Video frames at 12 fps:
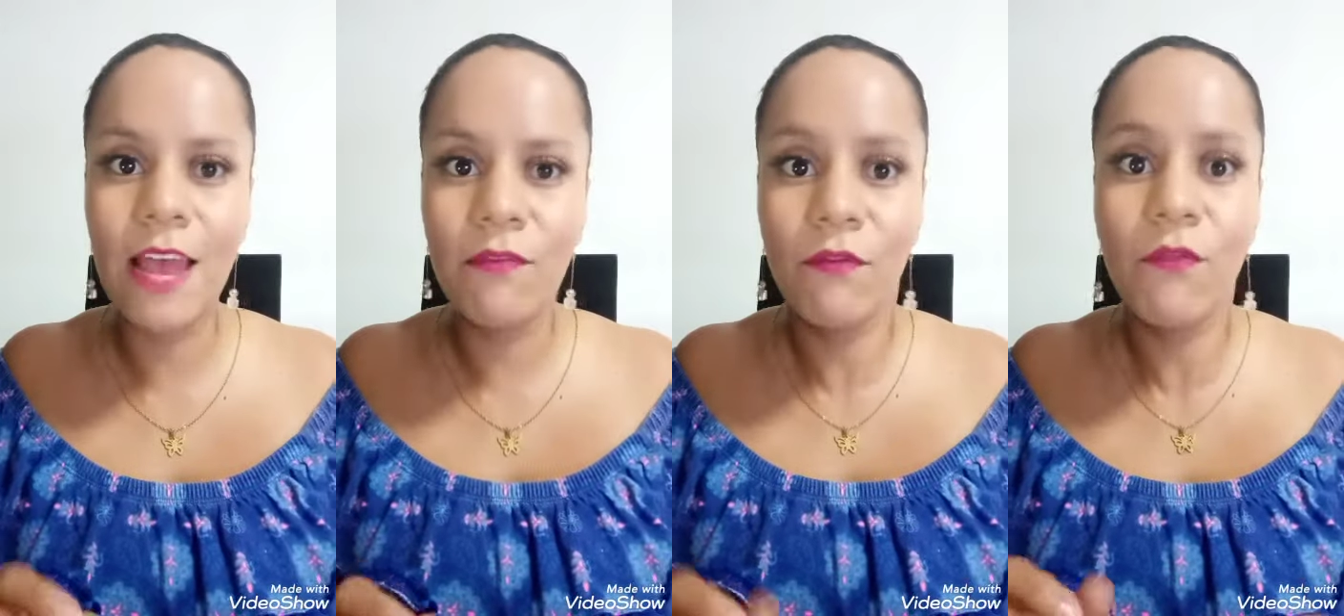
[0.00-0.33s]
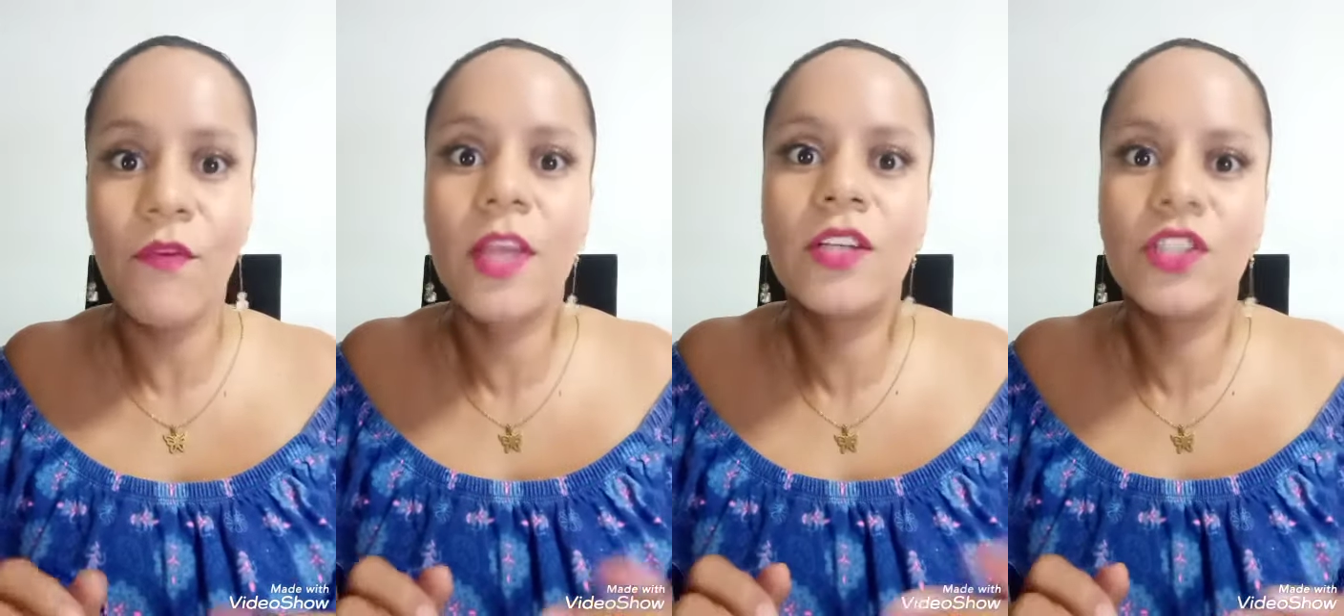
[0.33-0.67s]
and
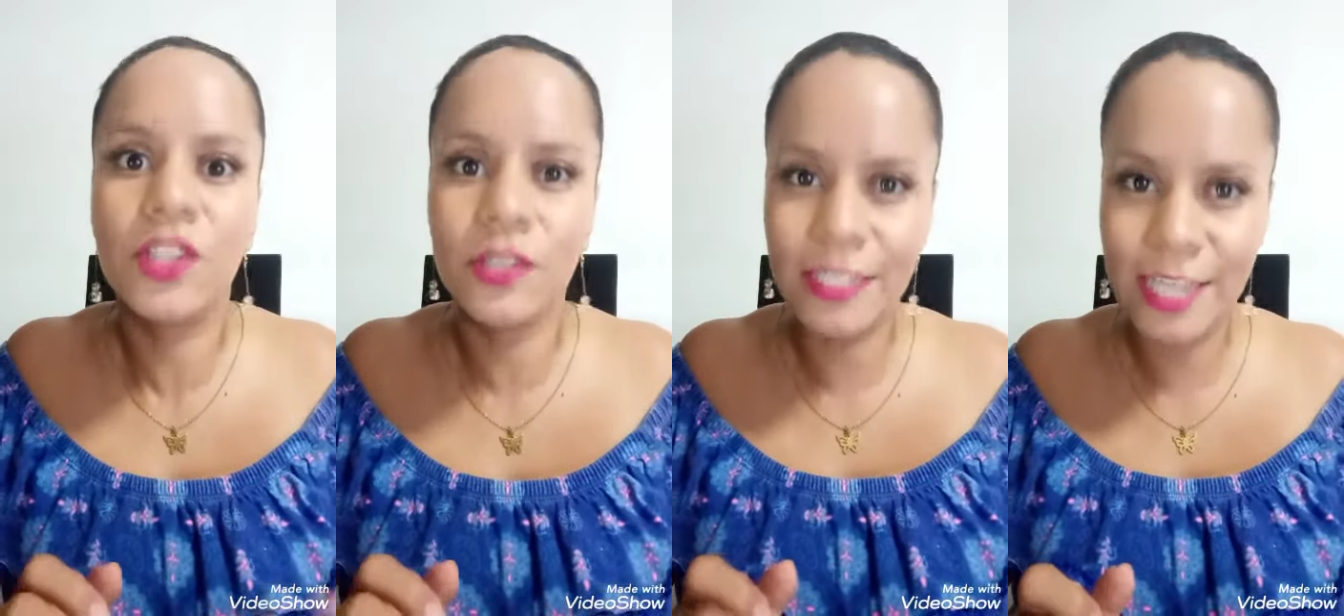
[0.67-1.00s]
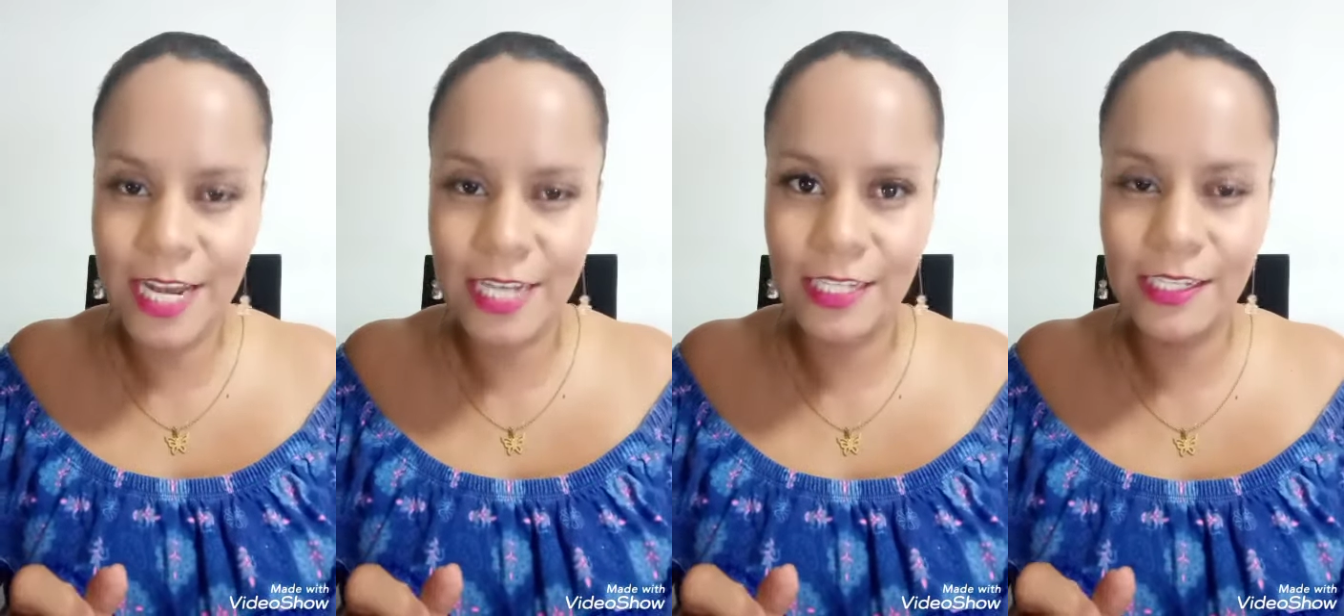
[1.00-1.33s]
fiction
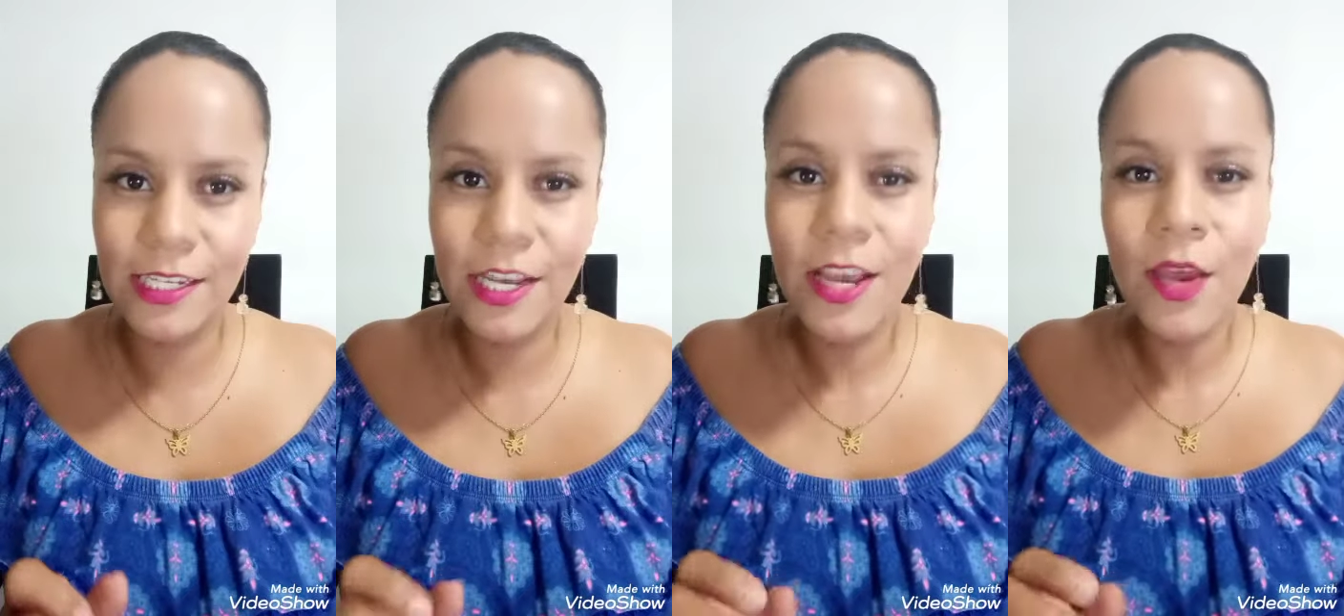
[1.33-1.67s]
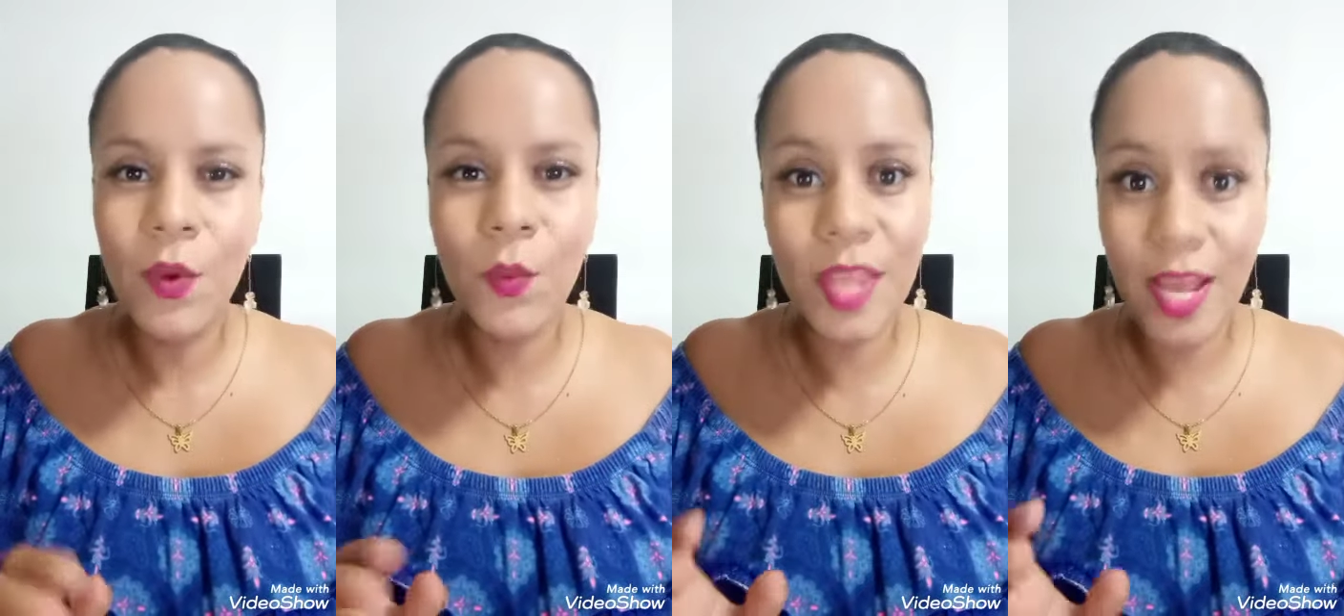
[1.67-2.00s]
test
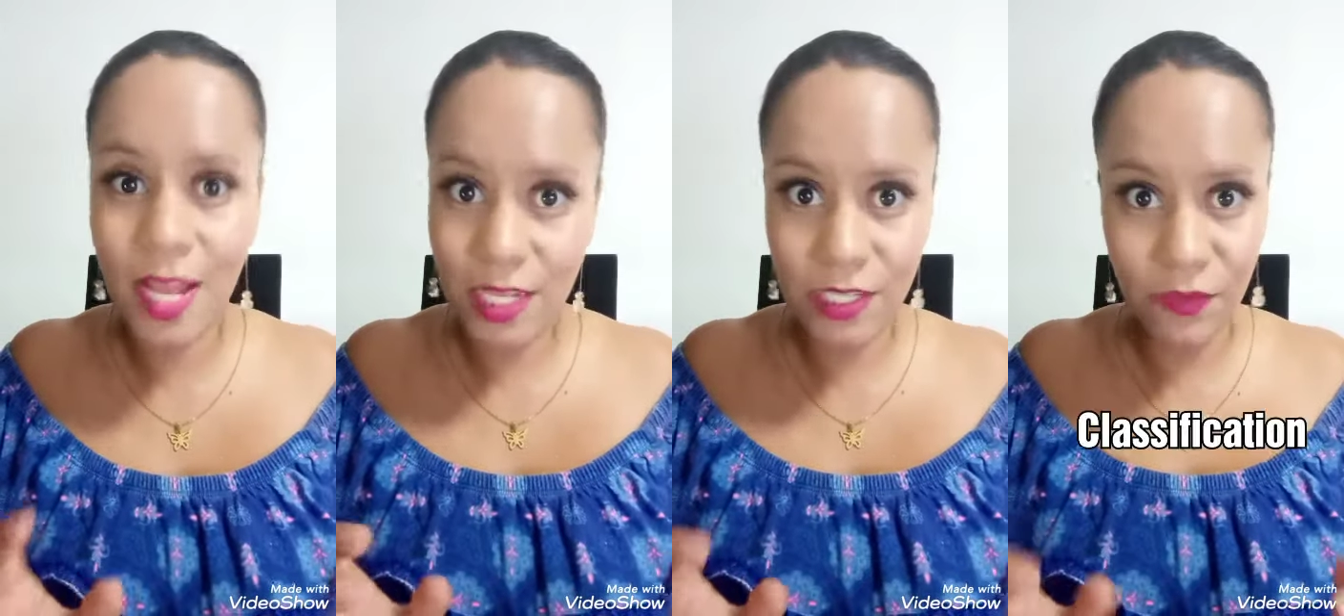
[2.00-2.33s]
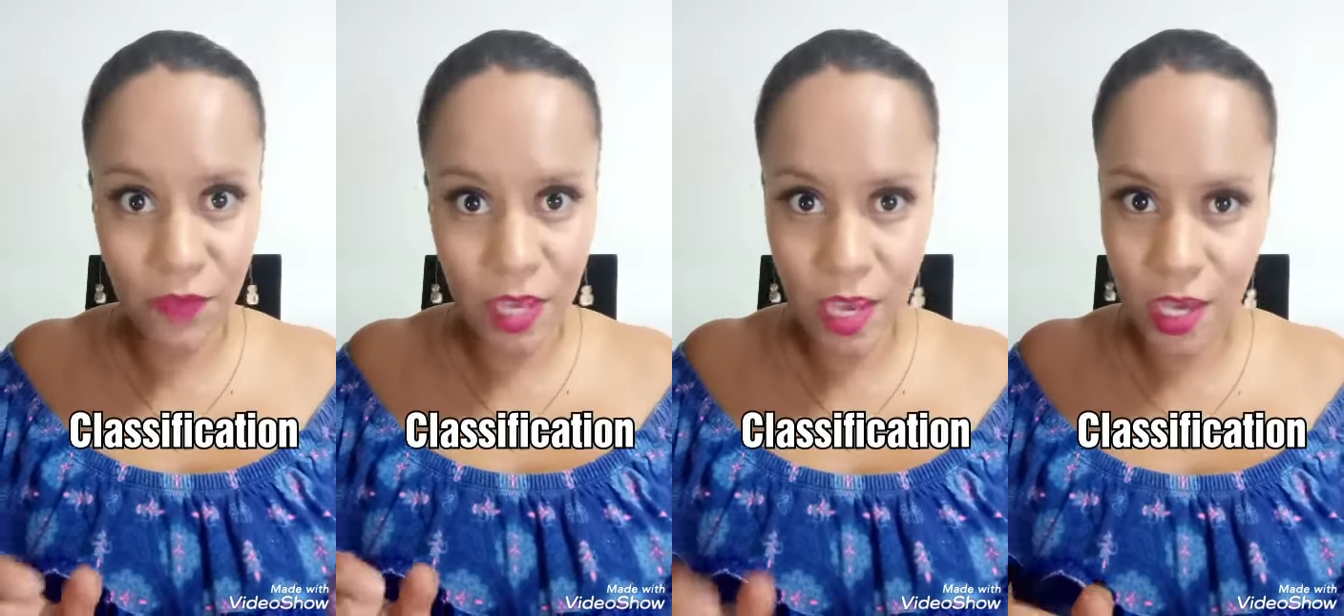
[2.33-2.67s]
with the
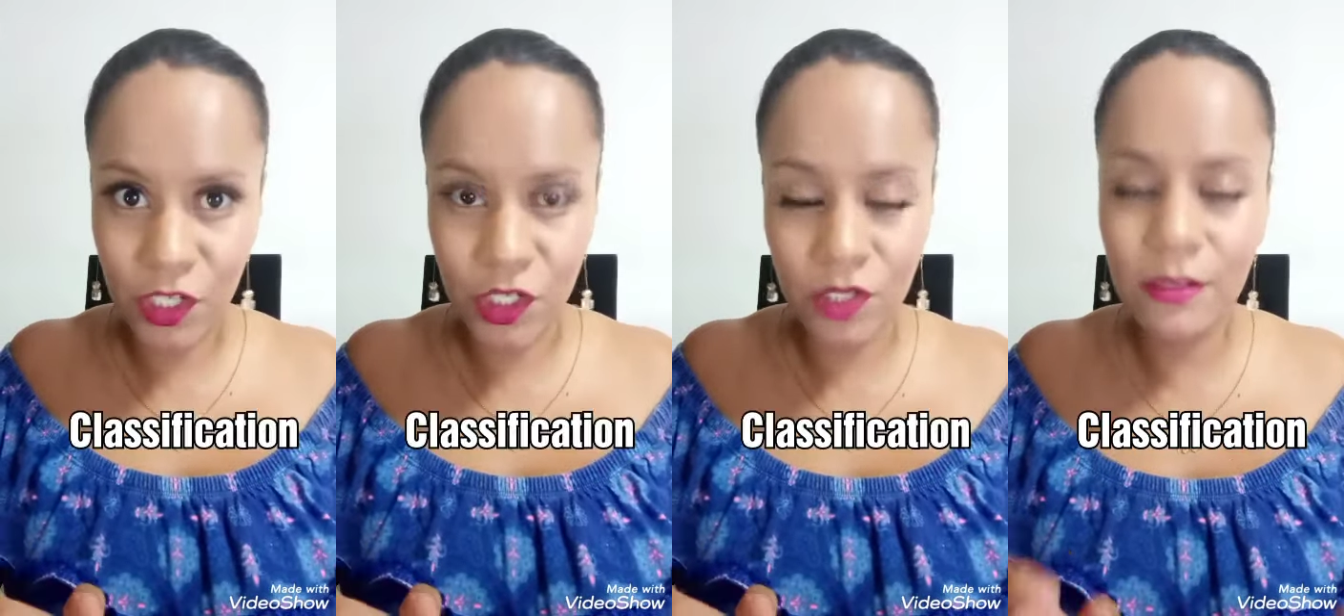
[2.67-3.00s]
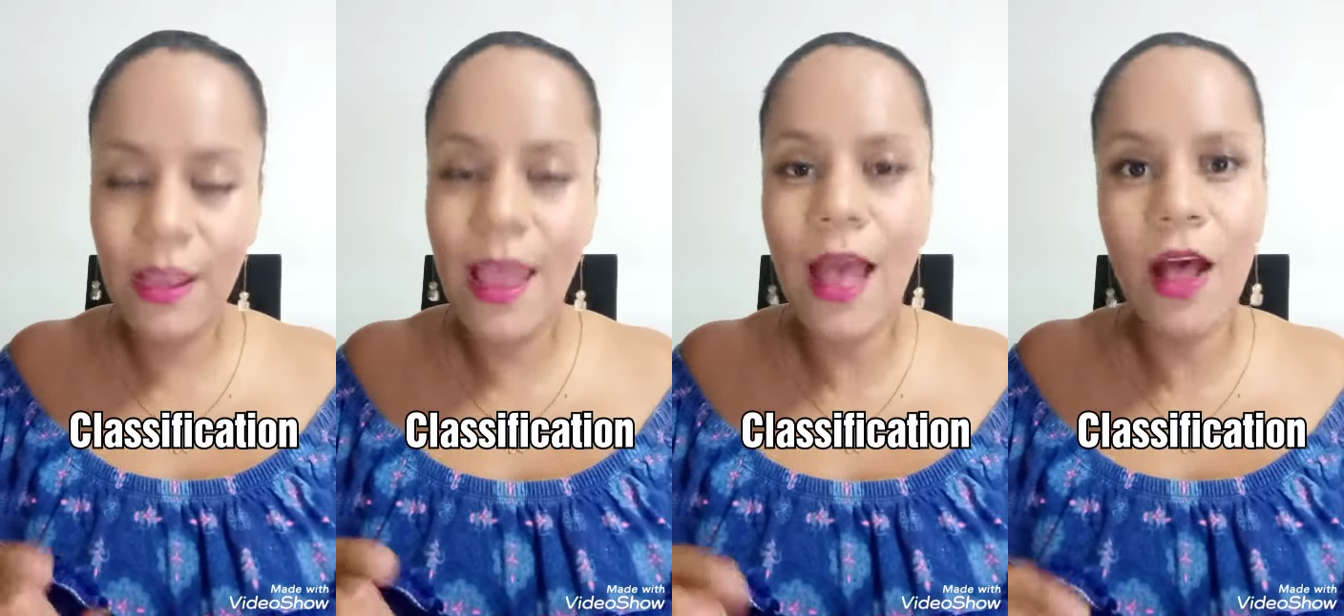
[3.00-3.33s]
classification,